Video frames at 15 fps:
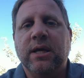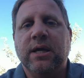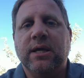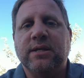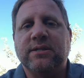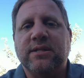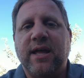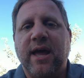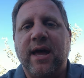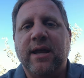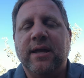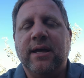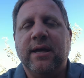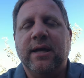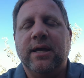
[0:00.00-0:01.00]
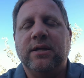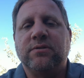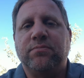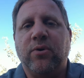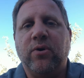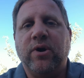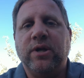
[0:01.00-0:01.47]
is that it's
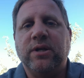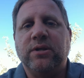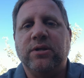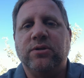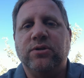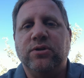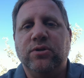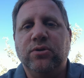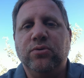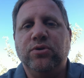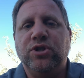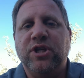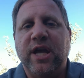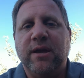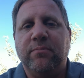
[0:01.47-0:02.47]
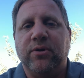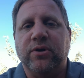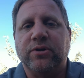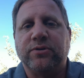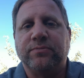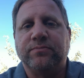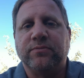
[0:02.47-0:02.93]
broken into two
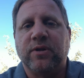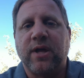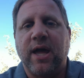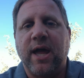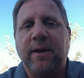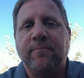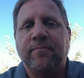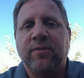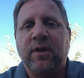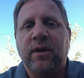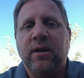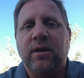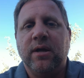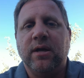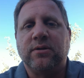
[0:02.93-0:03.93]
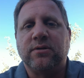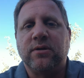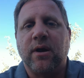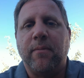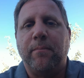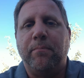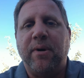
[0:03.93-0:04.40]
chambers, okay? It's
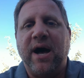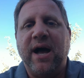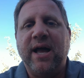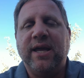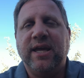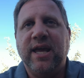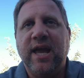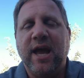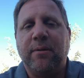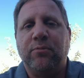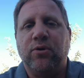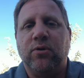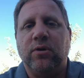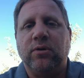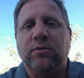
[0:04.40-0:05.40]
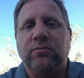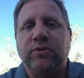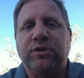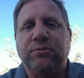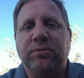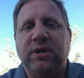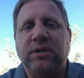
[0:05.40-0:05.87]
bicameral,
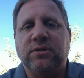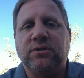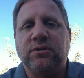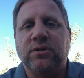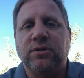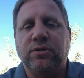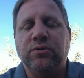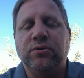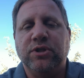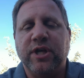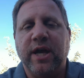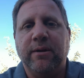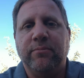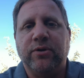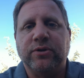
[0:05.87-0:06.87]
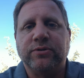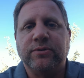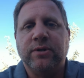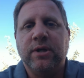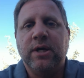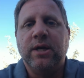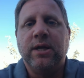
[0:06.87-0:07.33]
which means two chambers.
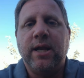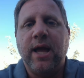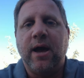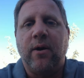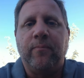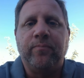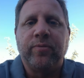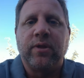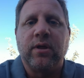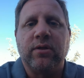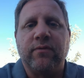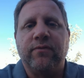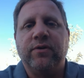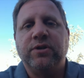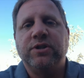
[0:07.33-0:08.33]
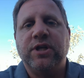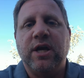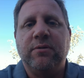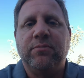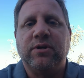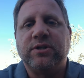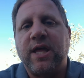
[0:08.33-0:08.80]
Now, the first
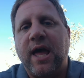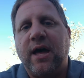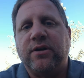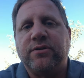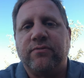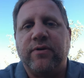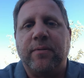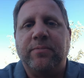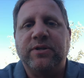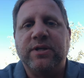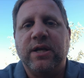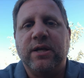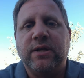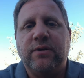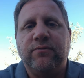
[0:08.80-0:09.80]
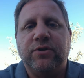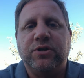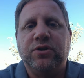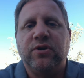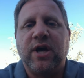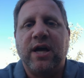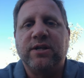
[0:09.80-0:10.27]
chamber is the House of Representatives,
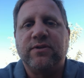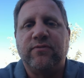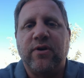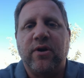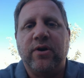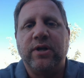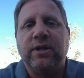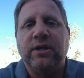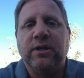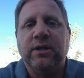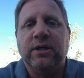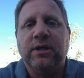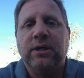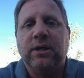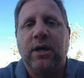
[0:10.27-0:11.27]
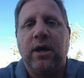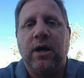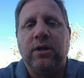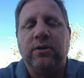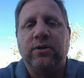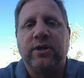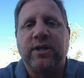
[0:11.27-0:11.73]
which you guys have already
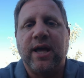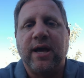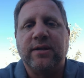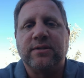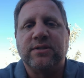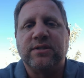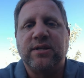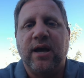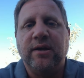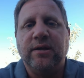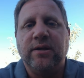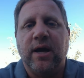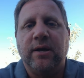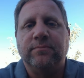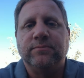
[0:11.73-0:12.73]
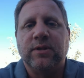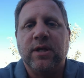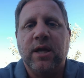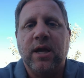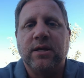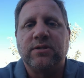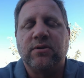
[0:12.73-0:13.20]
looked at and studied
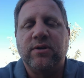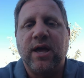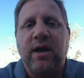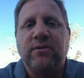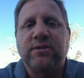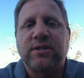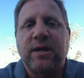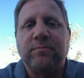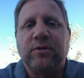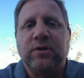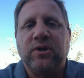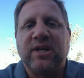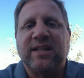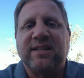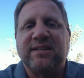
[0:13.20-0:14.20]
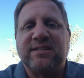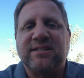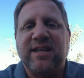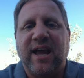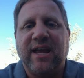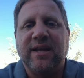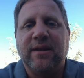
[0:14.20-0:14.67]
on. So now it's time to look at the
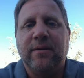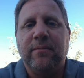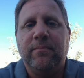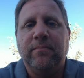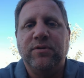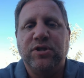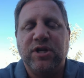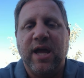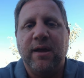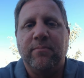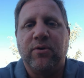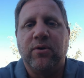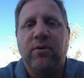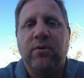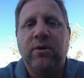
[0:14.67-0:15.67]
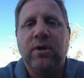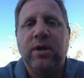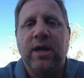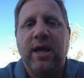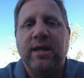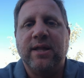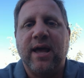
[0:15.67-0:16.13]
second chamber,
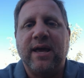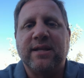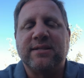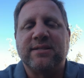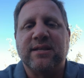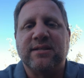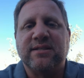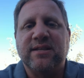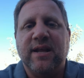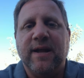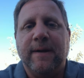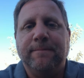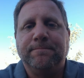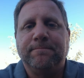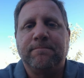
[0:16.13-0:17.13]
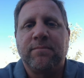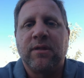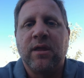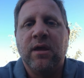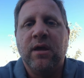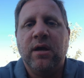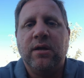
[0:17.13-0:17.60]
and that is the Senate.
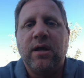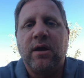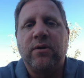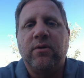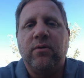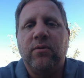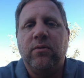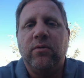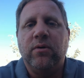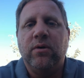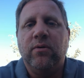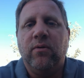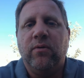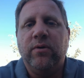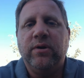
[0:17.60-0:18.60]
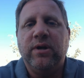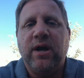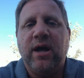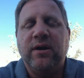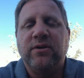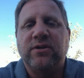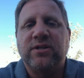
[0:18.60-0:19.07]
Now, in order to
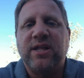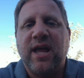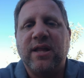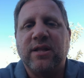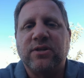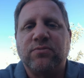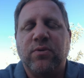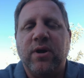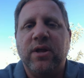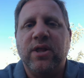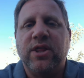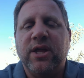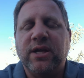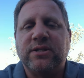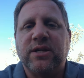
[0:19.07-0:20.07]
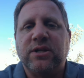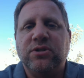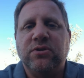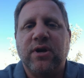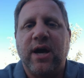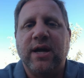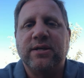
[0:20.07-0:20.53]
understand this, one of the things that
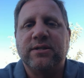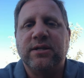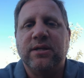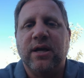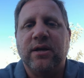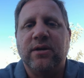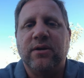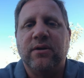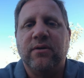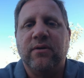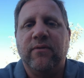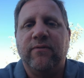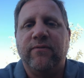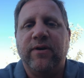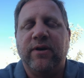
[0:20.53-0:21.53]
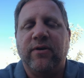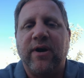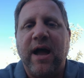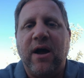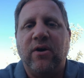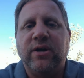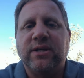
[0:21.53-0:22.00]
you guys need to figure
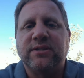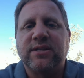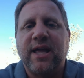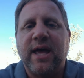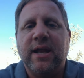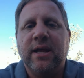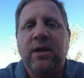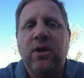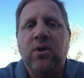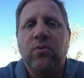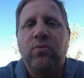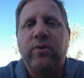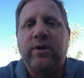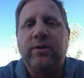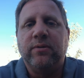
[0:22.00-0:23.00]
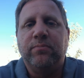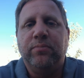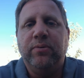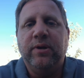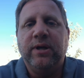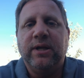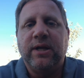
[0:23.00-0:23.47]
out is that when
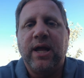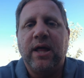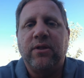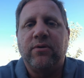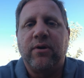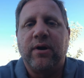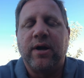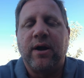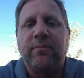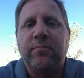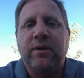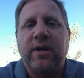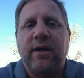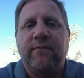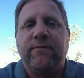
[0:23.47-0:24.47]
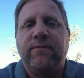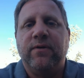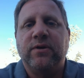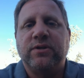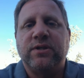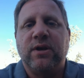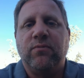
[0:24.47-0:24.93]
putting together our government, at
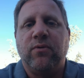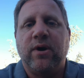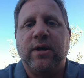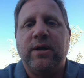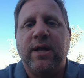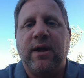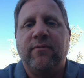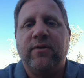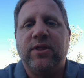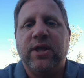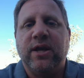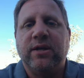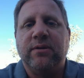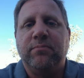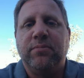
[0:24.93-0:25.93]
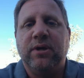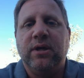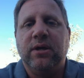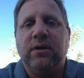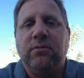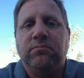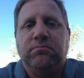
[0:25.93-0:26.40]
first they wanted everything to
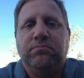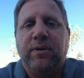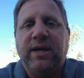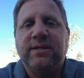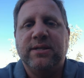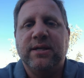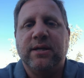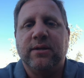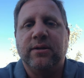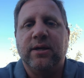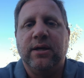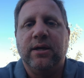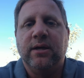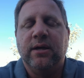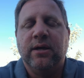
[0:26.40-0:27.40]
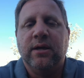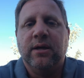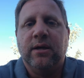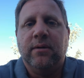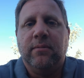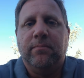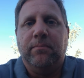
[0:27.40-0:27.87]
be basically
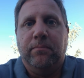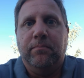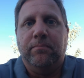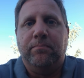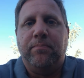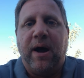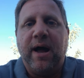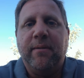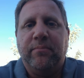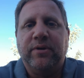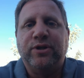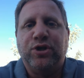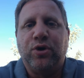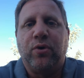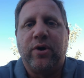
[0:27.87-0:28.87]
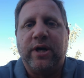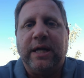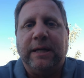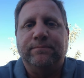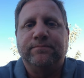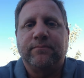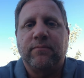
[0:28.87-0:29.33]
by
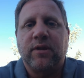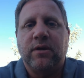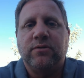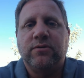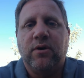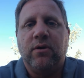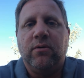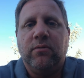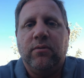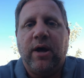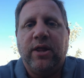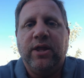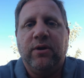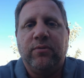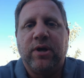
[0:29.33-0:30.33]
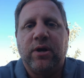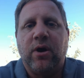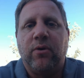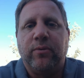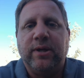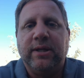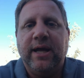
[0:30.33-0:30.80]
majority. So I think we can
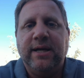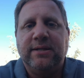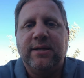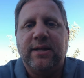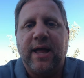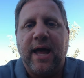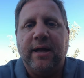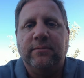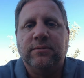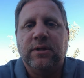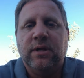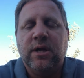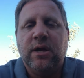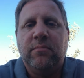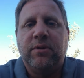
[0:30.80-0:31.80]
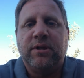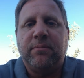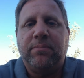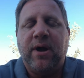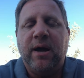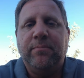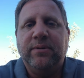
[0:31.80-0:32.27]
all relate to that. But the
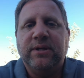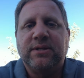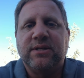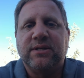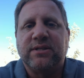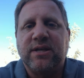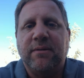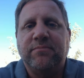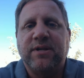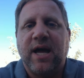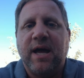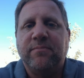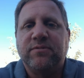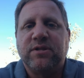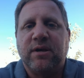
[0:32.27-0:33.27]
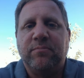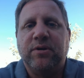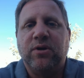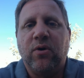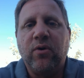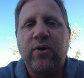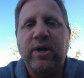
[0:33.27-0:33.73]
problem is sometimes the
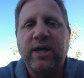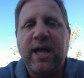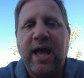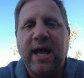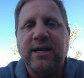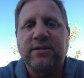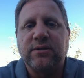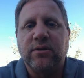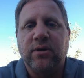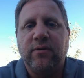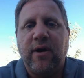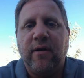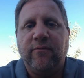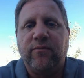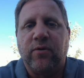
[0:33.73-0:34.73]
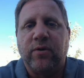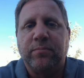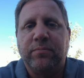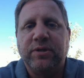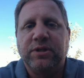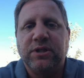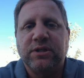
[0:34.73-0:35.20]
minority has to look out for it.
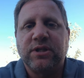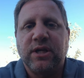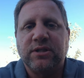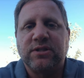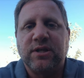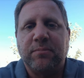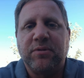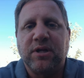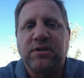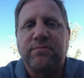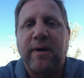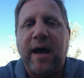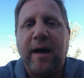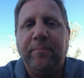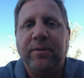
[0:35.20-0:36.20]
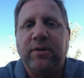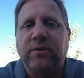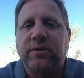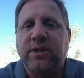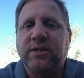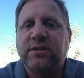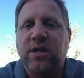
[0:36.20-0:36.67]
But just because something's
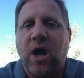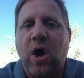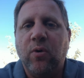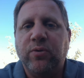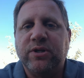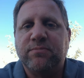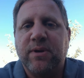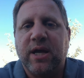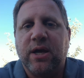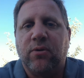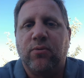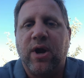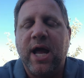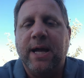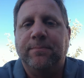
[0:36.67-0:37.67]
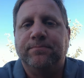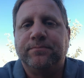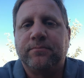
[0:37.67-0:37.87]
popular doesn't always make it right.